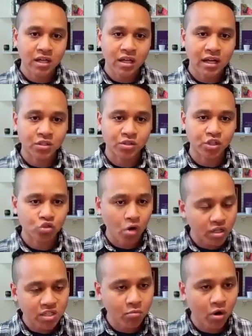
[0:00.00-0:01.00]
And so the
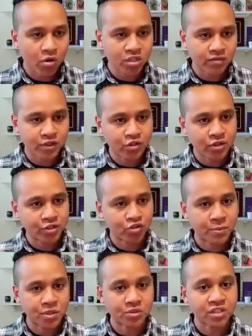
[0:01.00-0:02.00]
strongest markers of this
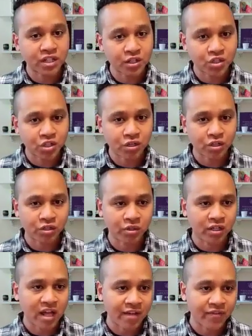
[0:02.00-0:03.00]
transcriptional signature
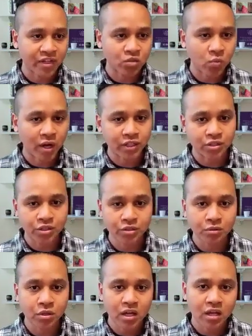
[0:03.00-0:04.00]
included
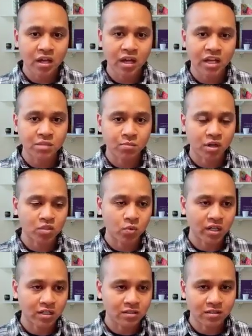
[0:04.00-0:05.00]
FXYD2,
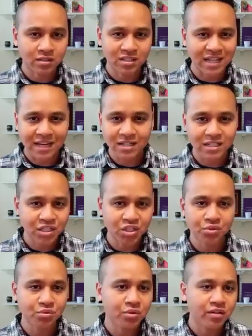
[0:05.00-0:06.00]
HMOX1, and
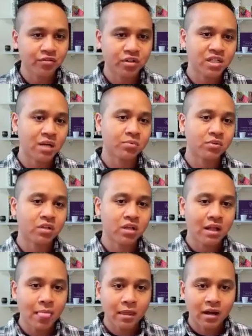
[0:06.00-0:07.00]
DEN-D2, for example.
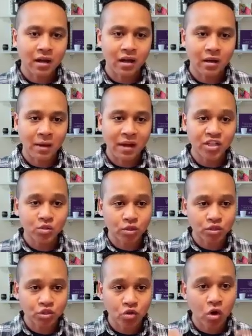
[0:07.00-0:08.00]
And these were
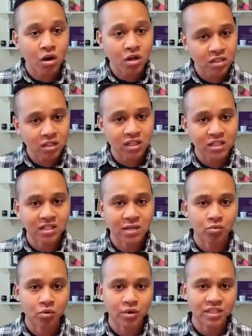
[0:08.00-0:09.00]
strongest at the late time
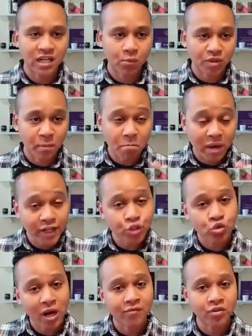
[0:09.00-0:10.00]
points and were the main
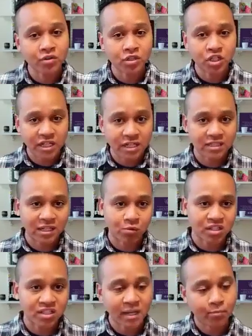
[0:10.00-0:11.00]
driver genes that were
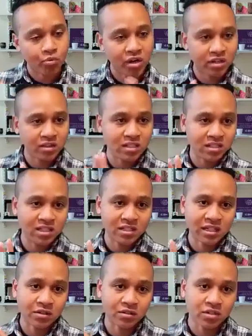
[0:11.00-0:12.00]
separating these T
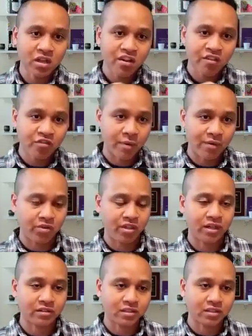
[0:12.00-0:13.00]
cells from everything
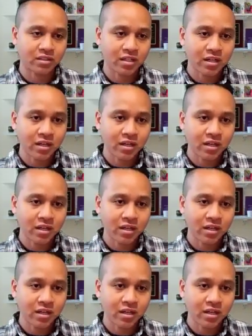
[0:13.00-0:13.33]
else.